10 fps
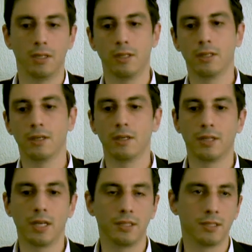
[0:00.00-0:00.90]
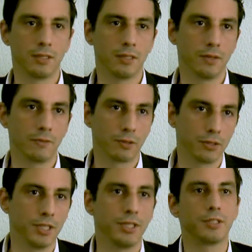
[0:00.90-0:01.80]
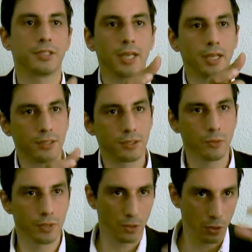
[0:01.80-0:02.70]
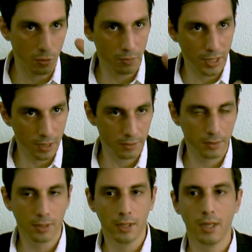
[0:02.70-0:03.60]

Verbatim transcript: in the, that is the frontier states with Colombia.